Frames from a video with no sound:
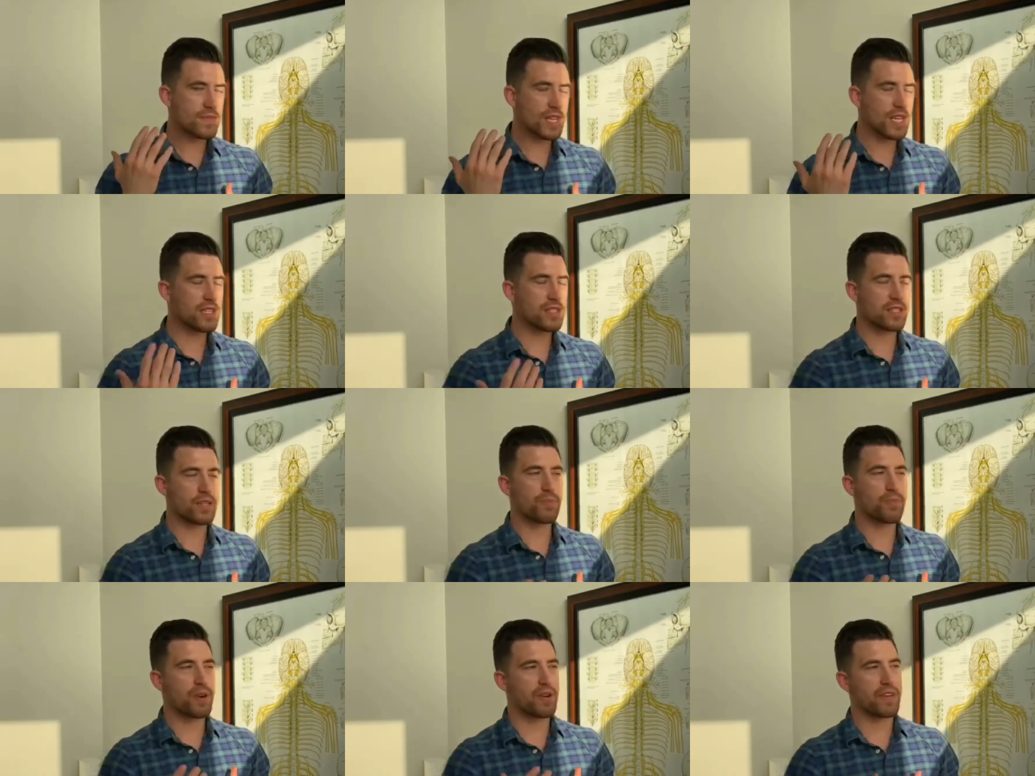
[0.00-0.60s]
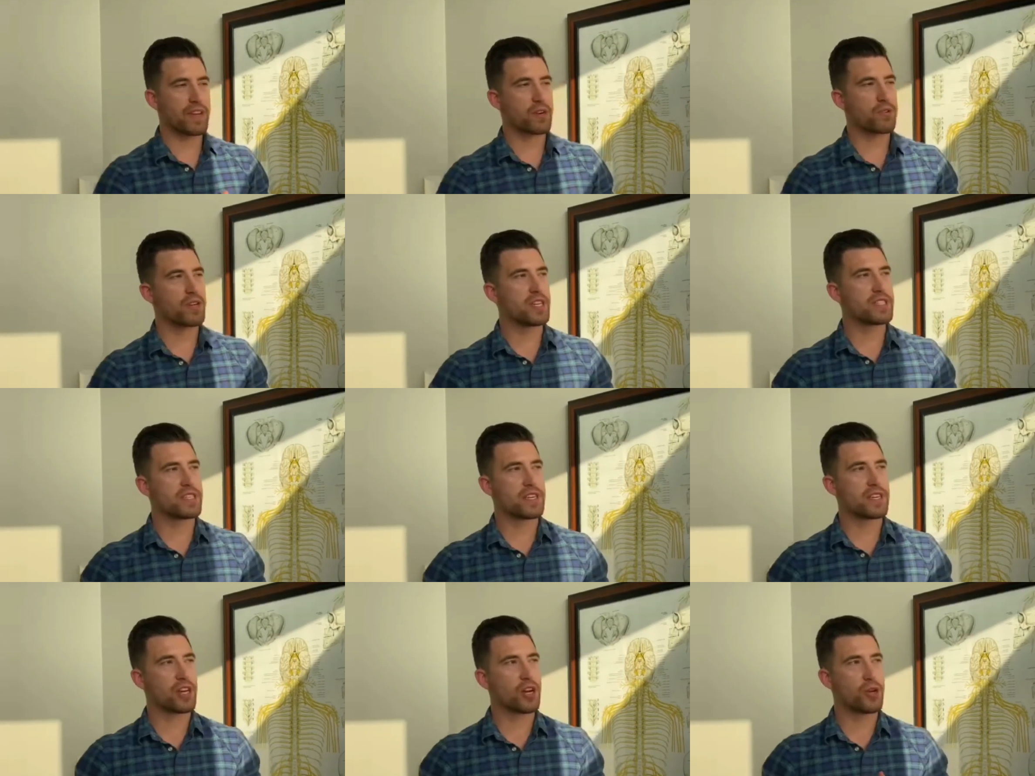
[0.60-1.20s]
This is a perfect
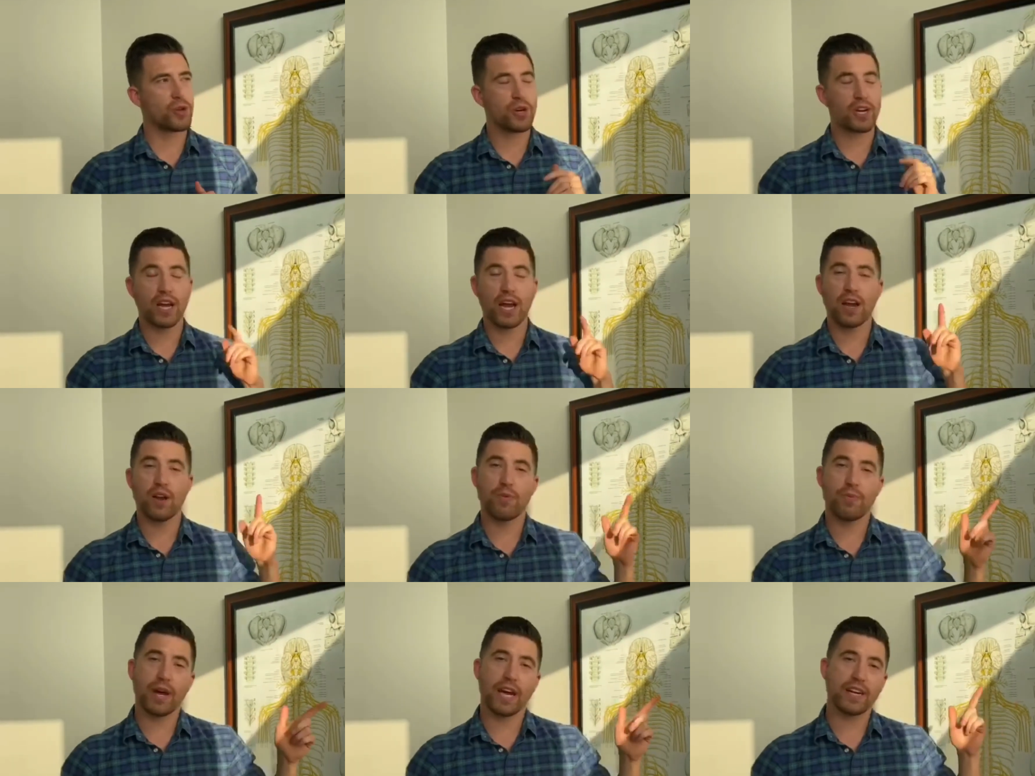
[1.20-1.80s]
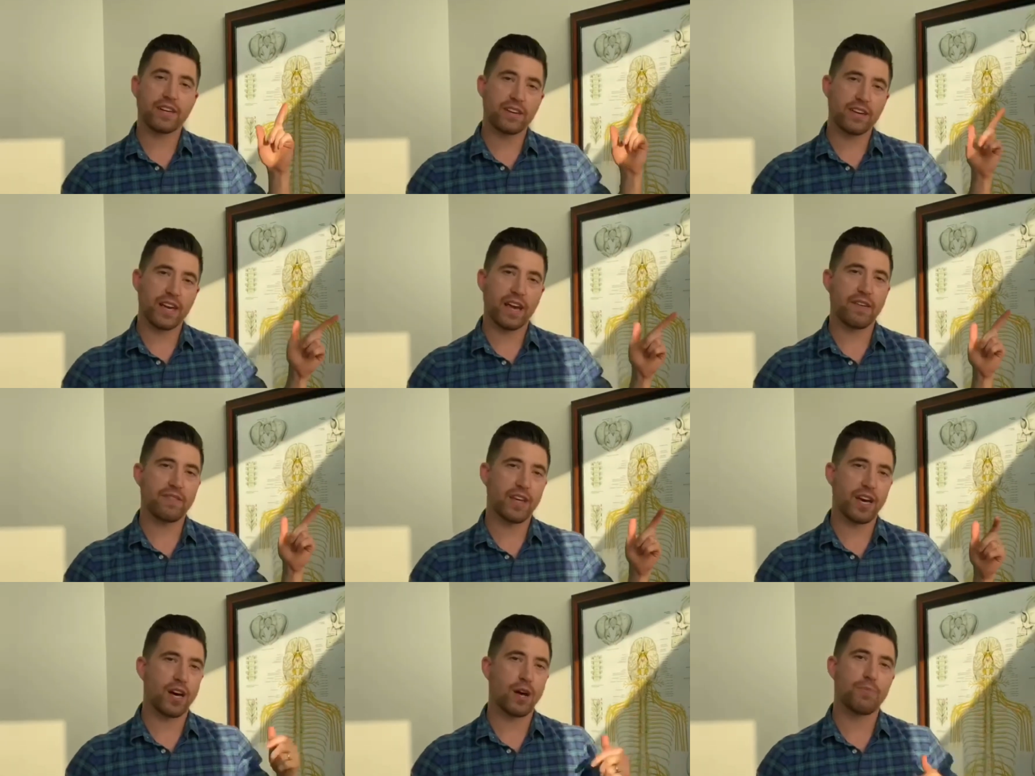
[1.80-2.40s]
reason to go to a chiropractor and have
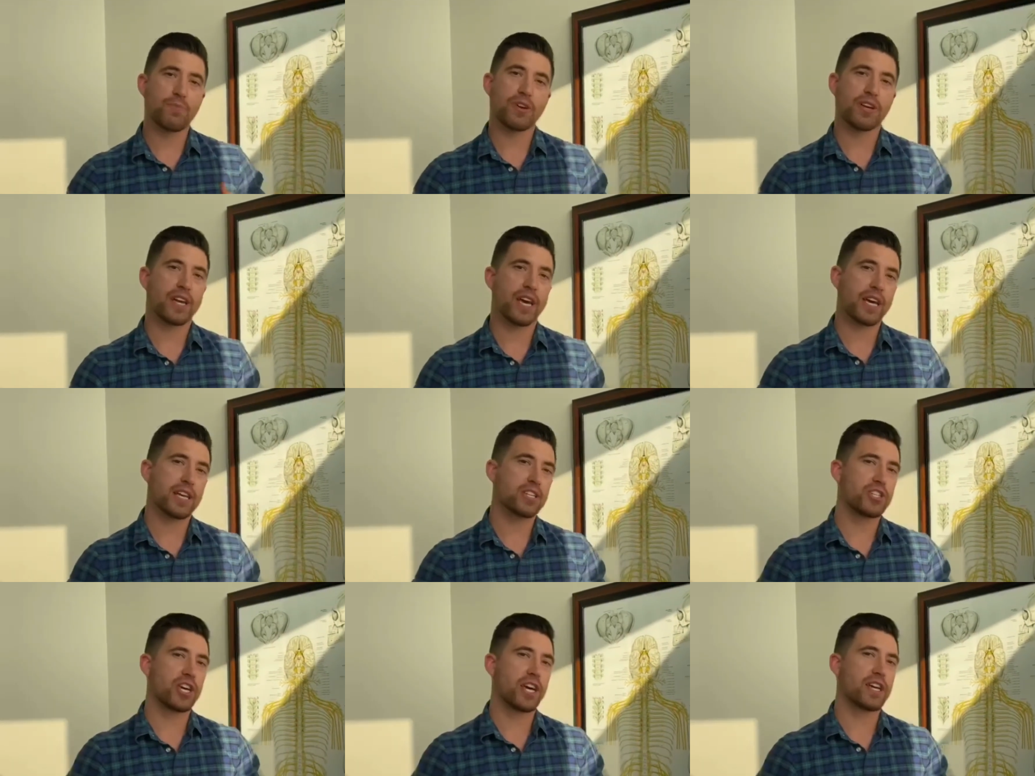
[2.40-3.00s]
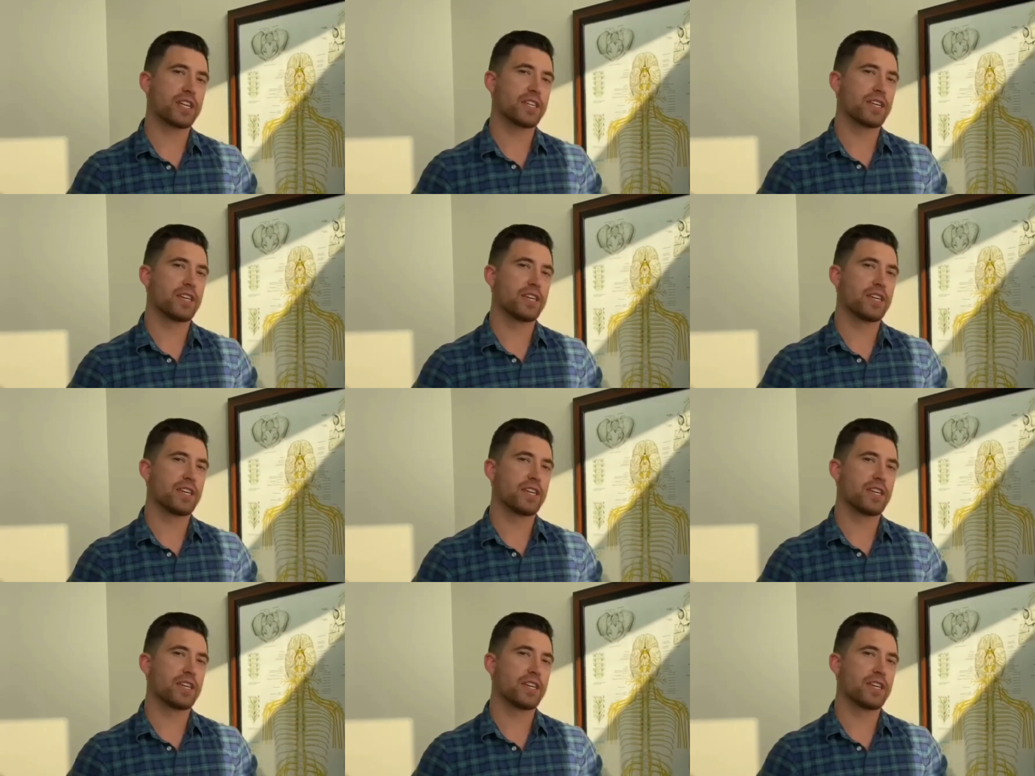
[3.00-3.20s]
that upper neck checked